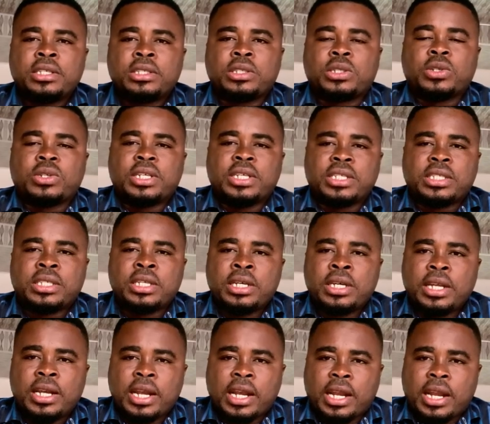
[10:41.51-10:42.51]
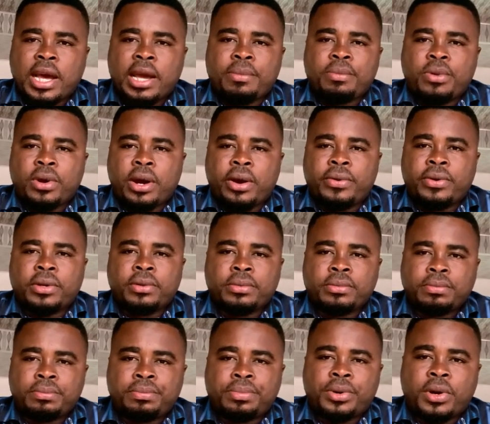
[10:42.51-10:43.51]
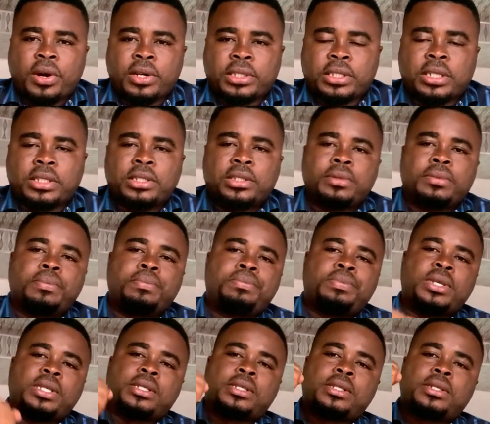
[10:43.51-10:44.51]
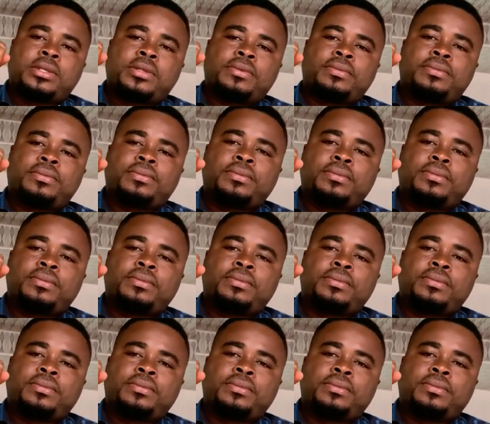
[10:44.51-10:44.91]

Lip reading: to this library project. Peace.